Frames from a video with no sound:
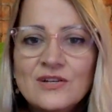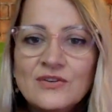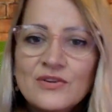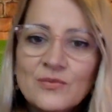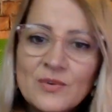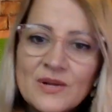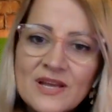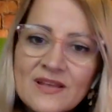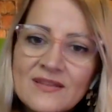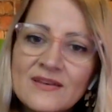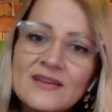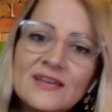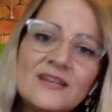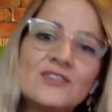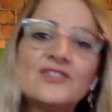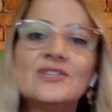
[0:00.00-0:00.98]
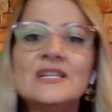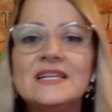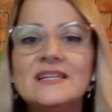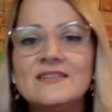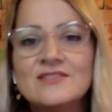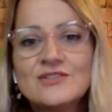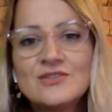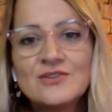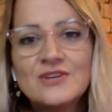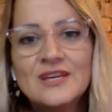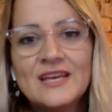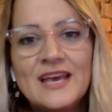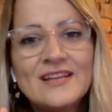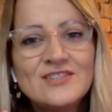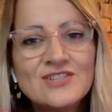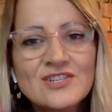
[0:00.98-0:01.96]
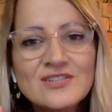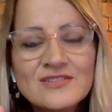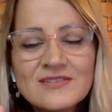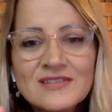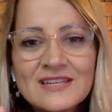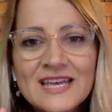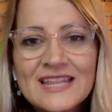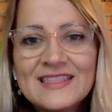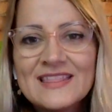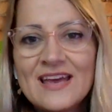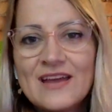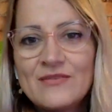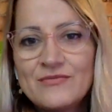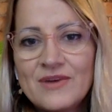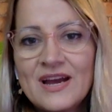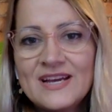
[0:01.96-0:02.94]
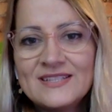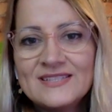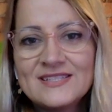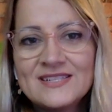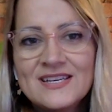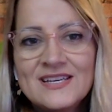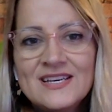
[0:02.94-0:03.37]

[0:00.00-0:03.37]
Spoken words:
look at what other industry leaders are doing, and just get that right.